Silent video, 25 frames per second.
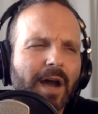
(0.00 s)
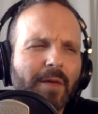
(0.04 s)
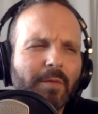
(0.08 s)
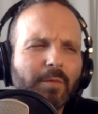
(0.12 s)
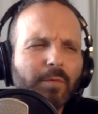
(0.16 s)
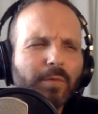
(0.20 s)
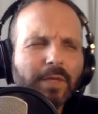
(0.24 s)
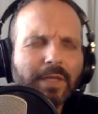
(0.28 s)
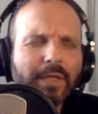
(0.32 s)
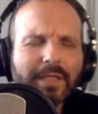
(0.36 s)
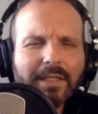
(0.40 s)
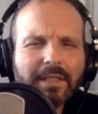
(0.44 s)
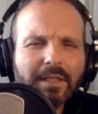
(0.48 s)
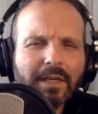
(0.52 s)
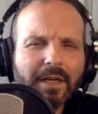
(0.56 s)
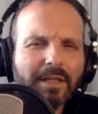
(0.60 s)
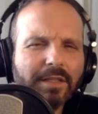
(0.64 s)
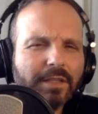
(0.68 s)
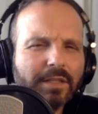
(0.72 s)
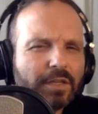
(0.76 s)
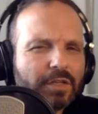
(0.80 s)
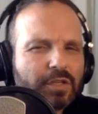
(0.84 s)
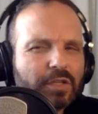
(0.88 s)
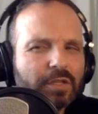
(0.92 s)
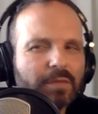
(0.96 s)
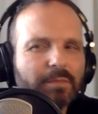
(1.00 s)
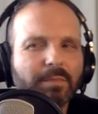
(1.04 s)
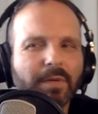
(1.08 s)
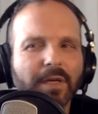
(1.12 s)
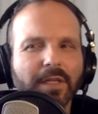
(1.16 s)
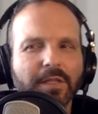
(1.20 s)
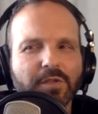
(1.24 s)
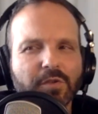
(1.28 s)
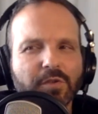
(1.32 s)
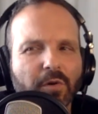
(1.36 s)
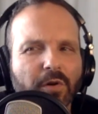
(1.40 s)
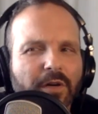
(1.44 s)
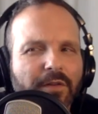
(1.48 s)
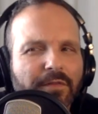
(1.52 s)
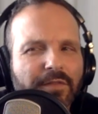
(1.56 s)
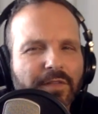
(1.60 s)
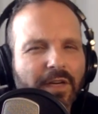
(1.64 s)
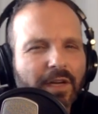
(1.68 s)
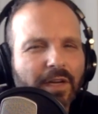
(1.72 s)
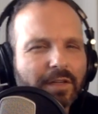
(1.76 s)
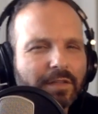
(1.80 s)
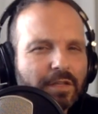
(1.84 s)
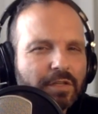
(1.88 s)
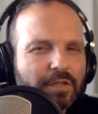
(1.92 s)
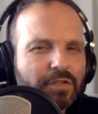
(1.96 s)
really an audition, but sort of an
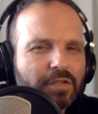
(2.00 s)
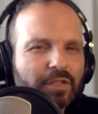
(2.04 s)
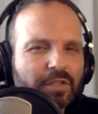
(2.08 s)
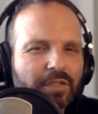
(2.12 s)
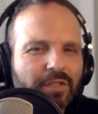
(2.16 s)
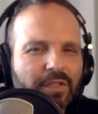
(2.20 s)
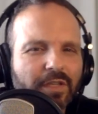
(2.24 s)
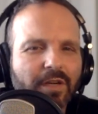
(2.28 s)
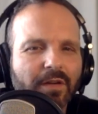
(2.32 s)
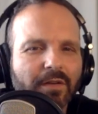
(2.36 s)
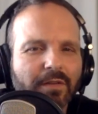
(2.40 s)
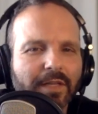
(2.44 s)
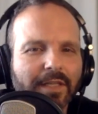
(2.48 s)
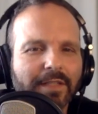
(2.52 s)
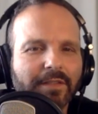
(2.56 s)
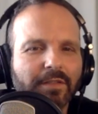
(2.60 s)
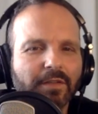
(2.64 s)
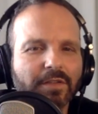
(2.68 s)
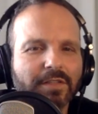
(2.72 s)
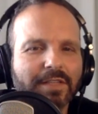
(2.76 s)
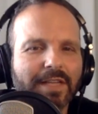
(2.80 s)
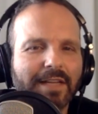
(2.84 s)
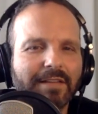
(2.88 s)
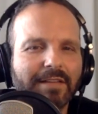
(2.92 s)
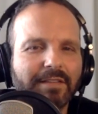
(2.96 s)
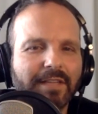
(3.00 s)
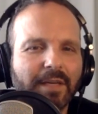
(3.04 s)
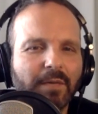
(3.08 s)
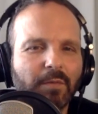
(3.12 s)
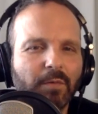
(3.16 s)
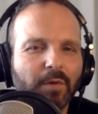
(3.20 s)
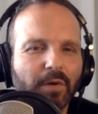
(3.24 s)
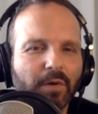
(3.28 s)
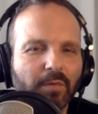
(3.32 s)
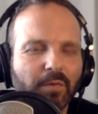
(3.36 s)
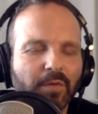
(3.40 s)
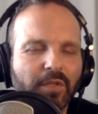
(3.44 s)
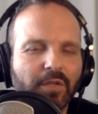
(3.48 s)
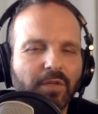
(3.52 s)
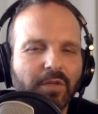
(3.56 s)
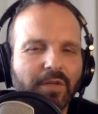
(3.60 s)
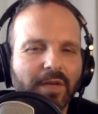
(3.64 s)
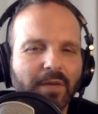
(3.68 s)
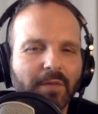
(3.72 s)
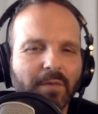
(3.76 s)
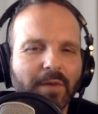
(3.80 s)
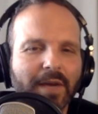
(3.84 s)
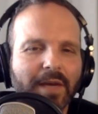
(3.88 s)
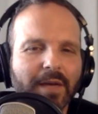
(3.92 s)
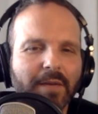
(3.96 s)
audition. Like there's that thing where when you
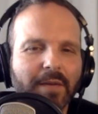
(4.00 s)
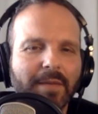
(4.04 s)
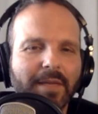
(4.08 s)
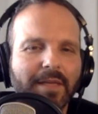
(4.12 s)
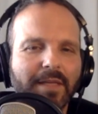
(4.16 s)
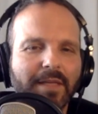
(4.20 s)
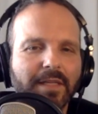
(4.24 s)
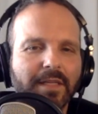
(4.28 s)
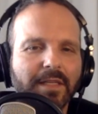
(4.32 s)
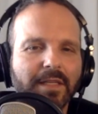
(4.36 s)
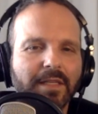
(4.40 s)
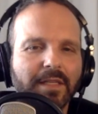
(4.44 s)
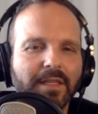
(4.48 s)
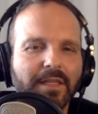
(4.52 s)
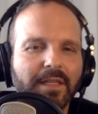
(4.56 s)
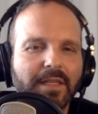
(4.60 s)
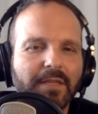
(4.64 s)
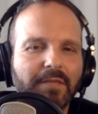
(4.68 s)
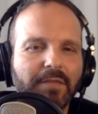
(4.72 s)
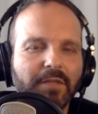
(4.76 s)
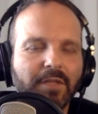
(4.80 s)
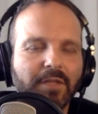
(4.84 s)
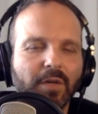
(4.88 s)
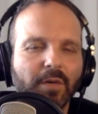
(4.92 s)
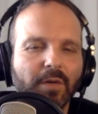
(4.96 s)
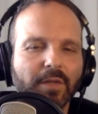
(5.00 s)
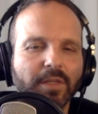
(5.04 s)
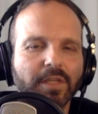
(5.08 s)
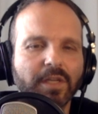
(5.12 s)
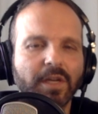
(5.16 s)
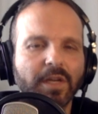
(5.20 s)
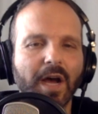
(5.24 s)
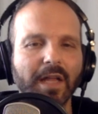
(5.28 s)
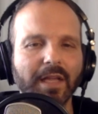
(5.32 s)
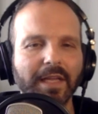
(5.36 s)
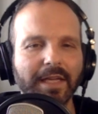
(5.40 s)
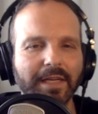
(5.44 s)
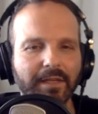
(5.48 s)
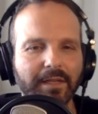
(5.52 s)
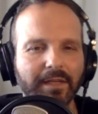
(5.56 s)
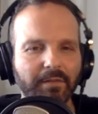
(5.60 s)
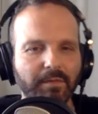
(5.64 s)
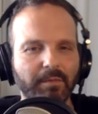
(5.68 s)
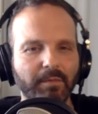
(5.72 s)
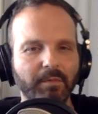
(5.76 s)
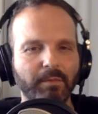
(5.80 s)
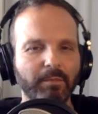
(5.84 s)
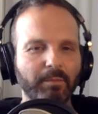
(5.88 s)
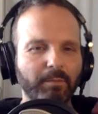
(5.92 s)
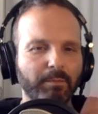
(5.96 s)
get recommended, even though it's not like
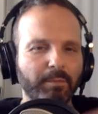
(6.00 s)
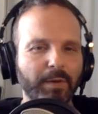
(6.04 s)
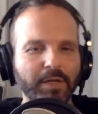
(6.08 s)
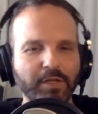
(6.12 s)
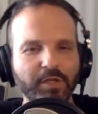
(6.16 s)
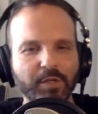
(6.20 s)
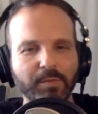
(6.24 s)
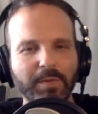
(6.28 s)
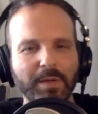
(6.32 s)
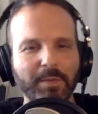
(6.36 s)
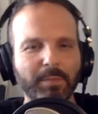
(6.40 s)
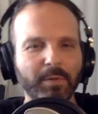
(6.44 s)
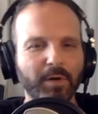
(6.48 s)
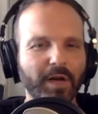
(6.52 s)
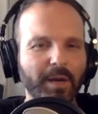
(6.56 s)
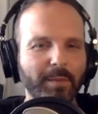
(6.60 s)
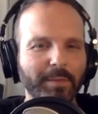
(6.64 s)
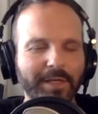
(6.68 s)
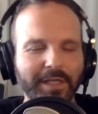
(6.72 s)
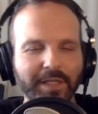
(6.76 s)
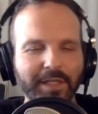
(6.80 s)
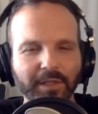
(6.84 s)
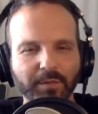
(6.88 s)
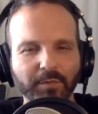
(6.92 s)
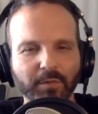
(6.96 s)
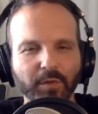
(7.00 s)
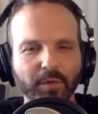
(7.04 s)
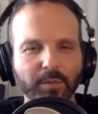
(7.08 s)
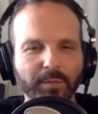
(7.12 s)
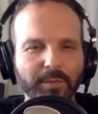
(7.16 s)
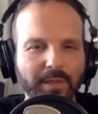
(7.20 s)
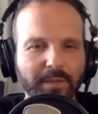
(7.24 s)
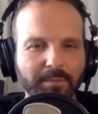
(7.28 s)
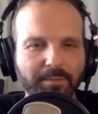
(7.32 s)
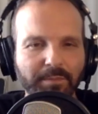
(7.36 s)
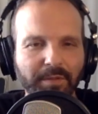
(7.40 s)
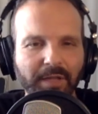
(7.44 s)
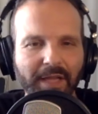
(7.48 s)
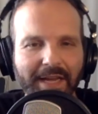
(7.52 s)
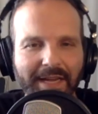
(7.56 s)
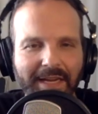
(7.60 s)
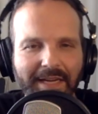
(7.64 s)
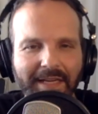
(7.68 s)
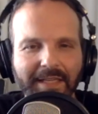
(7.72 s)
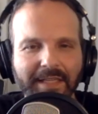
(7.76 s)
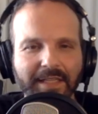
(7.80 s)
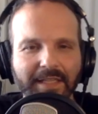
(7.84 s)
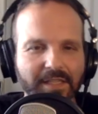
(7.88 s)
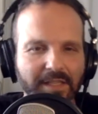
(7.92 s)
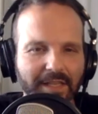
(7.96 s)
a bunch of people coming in the room and
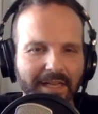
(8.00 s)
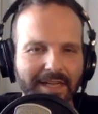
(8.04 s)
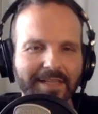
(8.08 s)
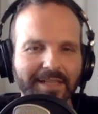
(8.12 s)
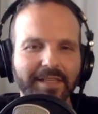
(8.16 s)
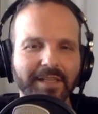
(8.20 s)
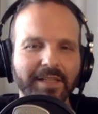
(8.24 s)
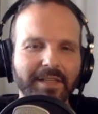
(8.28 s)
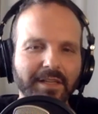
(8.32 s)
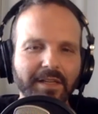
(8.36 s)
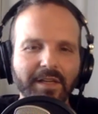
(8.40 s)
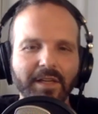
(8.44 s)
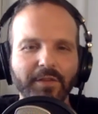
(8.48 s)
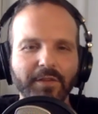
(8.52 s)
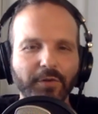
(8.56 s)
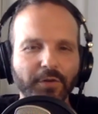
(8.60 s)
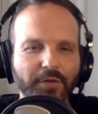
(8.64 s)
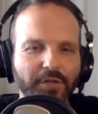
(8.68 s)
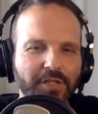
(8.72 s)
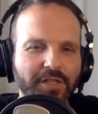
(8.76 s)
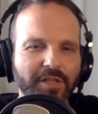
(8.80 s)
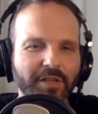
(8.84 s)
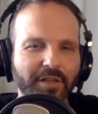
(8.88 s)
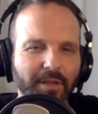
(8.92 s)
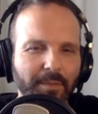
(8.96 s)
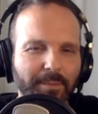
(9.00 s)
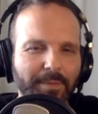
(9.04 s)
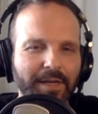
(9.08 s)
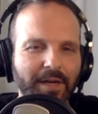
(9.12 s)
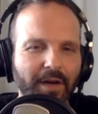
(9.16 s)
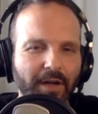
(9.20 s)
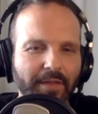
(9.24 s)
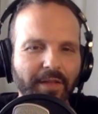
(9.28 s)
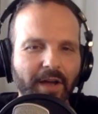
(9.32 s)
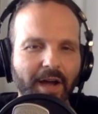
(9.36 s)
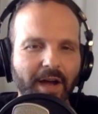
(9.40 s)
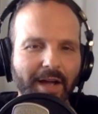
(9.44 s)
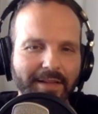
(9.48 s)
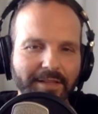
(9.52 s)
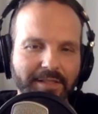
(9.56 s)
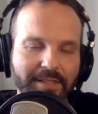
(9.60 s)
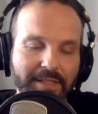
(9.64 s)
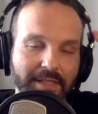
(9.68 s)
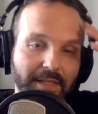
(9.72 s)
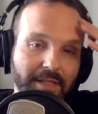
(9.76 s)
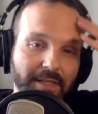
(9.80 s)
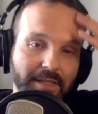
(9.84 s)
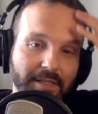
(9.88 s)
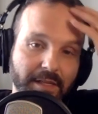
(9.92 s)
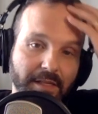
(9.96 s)
playing, it's like you're still a bit on the hot
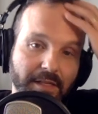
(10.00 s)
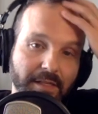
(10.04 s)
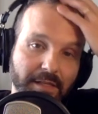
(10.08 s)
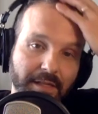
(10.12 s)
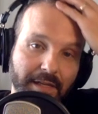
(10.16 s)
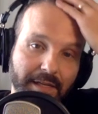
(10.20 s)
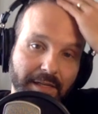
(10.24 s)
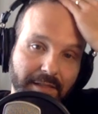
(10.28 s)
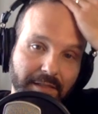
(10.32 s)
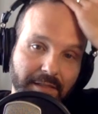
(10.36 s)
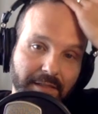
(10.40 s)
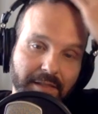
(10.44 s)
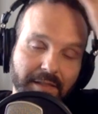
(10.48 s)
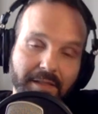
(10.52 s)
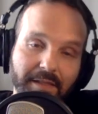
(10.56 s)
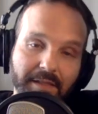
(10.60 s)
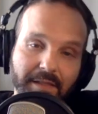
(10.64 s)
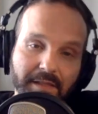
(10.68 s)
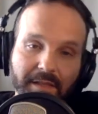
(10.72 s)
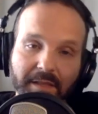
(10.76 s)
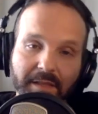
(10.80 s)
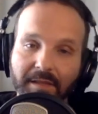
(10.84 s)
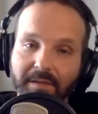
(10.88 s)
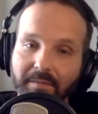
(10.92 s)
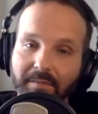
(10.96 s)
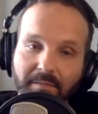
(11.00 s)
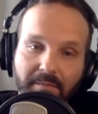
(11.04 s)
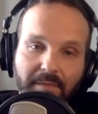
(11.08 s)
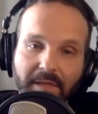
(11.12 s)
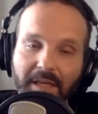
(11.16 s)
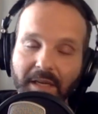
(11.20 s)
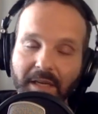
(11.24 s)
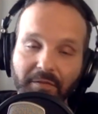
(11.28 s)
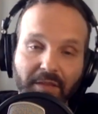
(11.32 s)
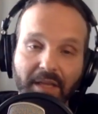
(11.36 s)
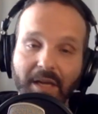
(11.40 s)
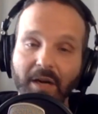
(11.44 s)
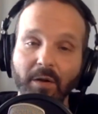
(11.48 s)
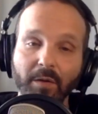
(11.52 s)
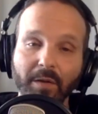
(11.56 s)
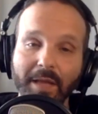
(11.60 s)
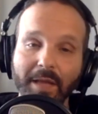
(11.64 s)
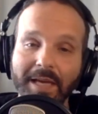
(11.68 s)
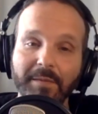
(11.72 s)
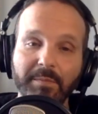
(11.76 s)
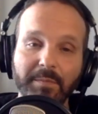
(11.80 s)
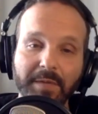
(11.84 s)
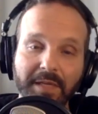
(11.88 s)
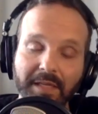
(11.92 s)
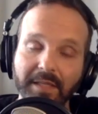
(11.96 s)
seat, because it's like if they don't
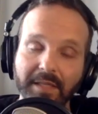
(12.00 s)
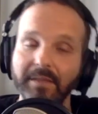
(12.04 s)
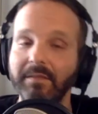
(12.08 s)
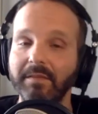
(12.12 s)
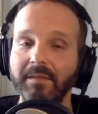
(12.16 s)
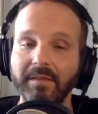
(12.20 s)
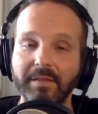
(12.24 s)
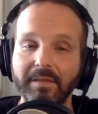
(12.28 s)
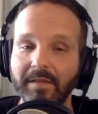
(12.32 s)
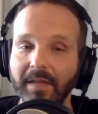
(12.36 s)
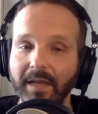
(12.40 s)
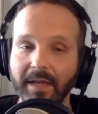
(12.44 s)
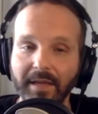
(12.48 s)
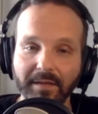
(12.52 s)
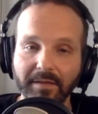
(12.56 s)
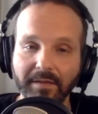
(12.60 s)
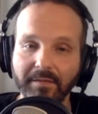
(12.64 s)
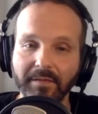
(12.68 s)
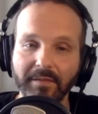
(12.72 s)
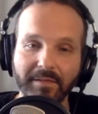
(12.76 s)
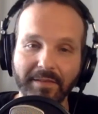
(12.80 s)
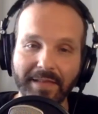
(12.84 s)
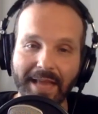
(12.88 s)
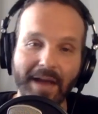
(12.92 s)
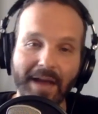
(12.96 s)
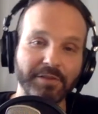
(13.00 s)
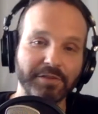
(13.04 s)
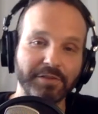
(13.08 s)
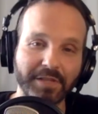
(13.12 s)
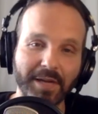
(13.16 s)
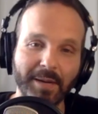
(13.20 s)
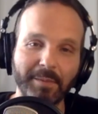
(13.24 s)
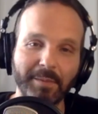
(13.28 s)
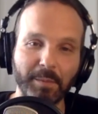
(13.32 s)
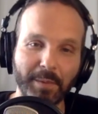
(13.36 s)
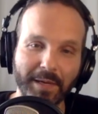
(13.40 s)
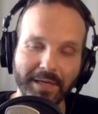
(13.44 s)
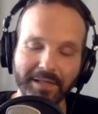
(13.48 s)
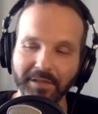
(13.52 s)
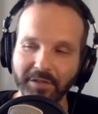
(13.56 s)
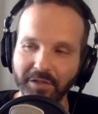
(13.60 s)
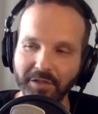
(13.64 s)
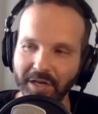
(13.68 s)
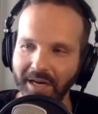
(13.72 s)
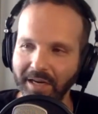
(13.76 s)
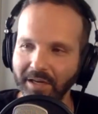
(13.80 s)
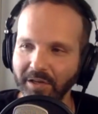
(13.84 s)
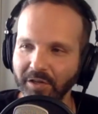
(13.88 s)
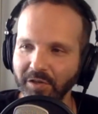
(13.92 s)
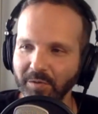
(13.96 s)
like me, then now's the time to make the
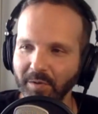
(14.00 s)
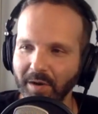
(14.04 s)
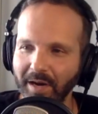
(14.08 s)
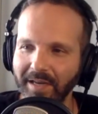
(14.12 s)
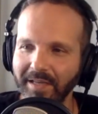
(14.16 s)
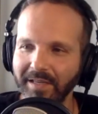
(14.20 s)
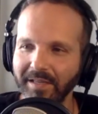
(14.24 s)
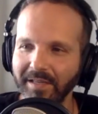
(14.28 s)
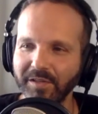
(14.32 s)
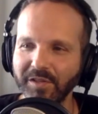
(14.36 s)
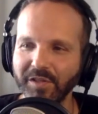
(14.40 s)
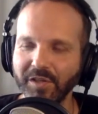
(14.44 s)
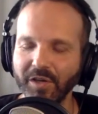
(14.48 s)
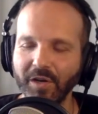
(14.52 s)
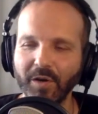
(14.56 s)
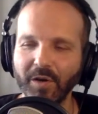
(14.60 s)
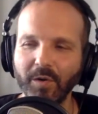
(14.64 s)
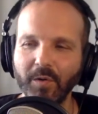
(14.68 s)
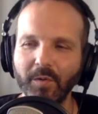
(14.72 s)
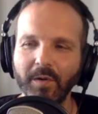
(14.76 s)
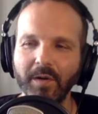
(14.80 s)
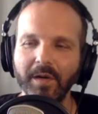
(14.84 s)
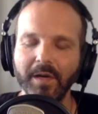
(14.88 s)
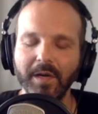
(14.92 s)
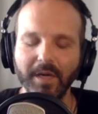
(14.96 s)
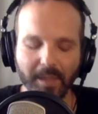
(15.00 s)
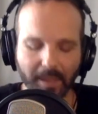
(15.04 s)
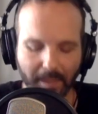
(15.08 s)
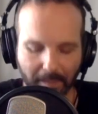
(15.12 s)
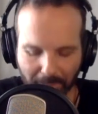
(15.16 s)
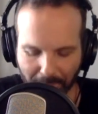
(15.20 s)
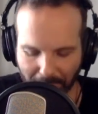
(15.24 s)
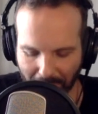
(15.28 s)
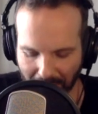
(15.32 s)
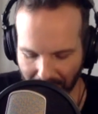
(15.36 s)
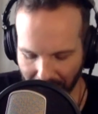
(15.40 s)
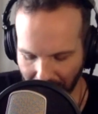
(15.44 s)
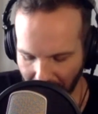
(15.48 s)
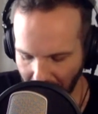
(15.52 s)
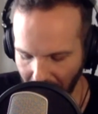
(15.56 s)
change, right? So, but